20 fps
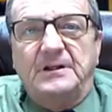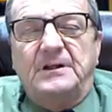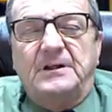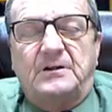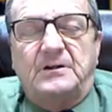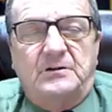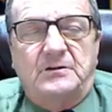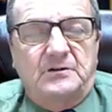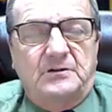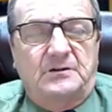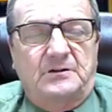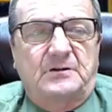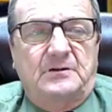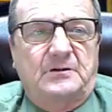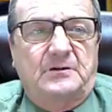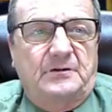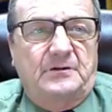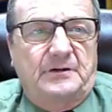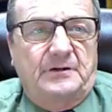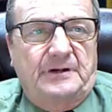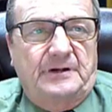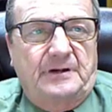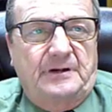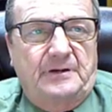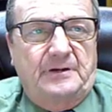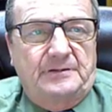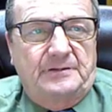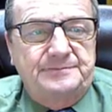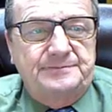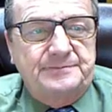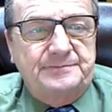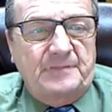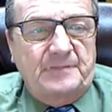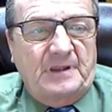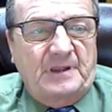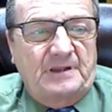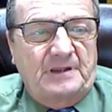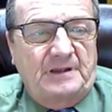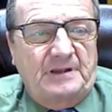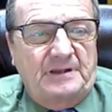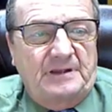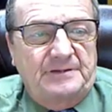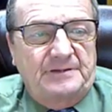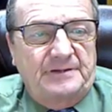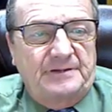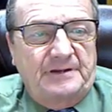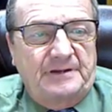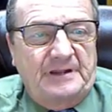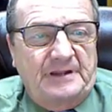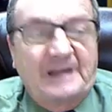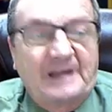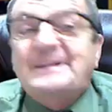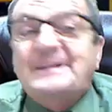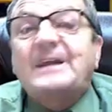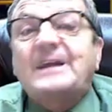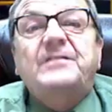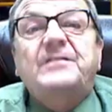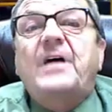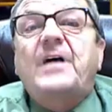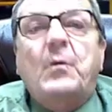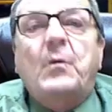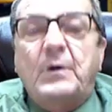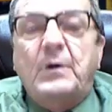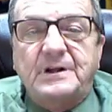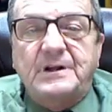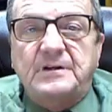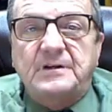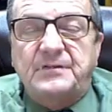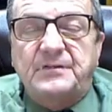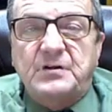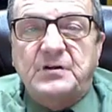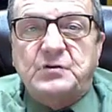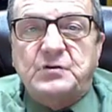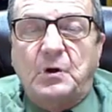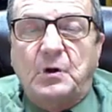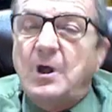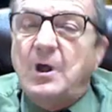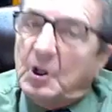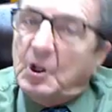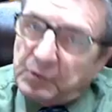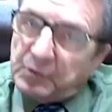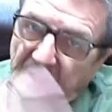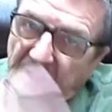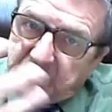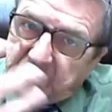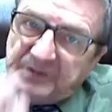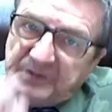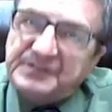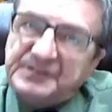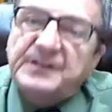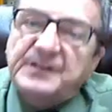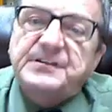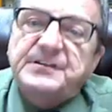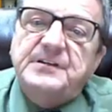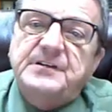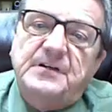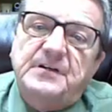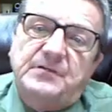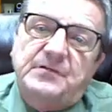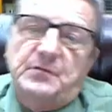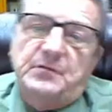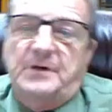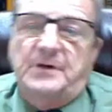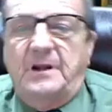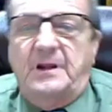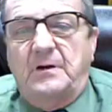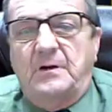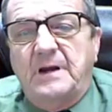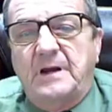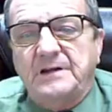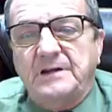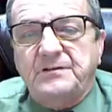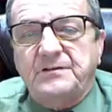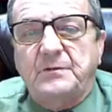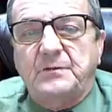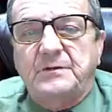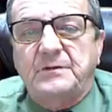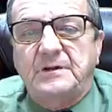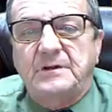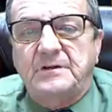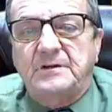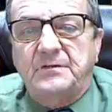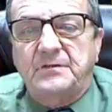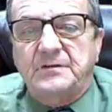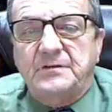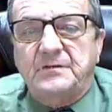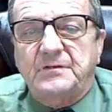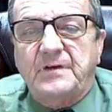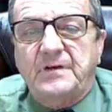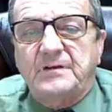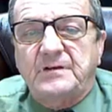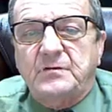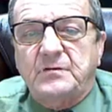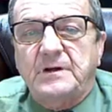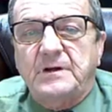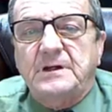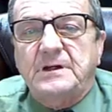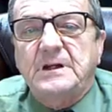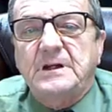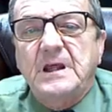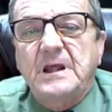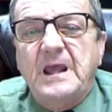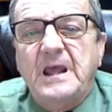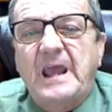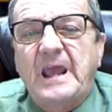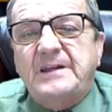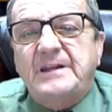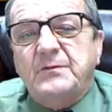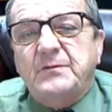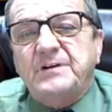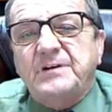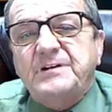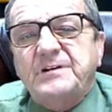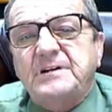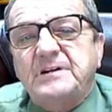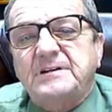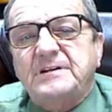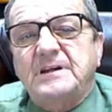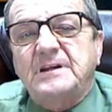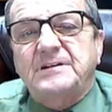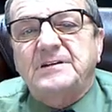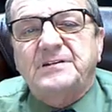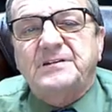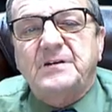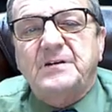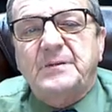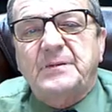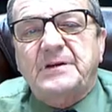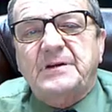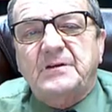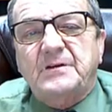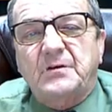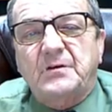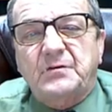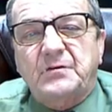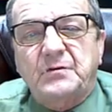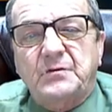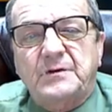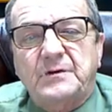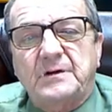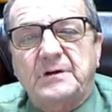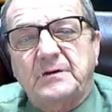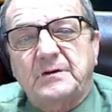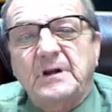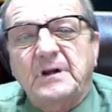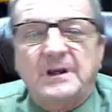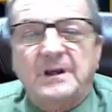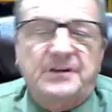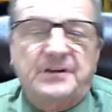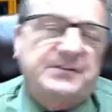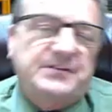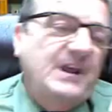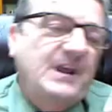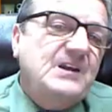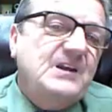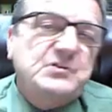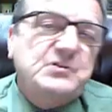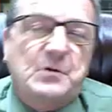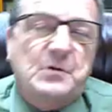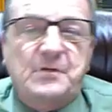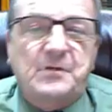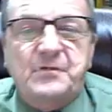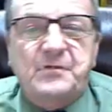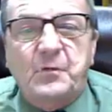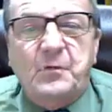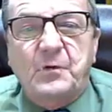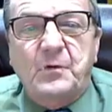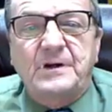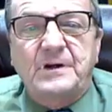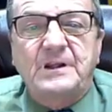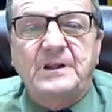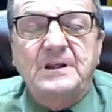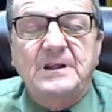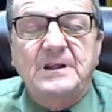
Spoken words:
or identify one individual. Try to be sensitive through that, all right? So we're diversified training. And the rest of the thing is here, I'm not going to go through there, is age over 40,